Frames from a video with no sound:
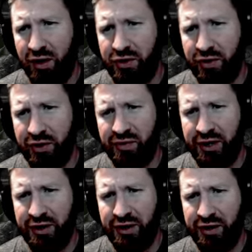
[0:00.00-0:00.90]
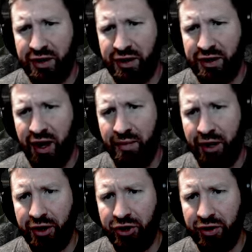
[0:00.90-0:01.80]
So this one has decent
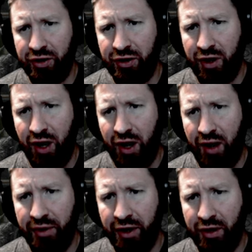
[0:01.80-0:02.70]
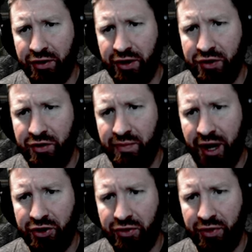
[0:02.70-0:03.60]
damage, but it also has 2
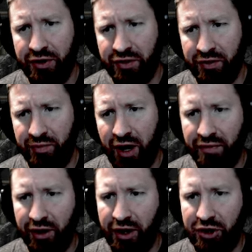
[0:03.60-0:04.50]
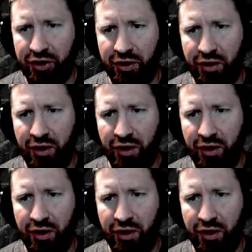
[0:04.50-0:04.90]
masteries and some Life Leech.